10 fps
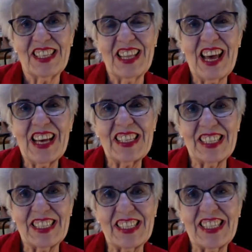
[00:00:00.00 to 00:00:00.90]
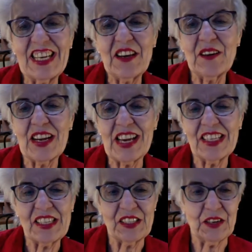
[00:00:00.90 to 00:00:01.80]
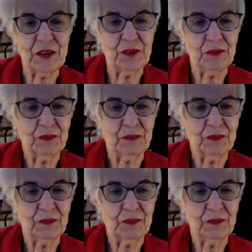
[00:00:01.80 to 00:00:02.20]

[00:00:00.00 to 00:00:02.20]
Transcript: Thanks, and see you again soon.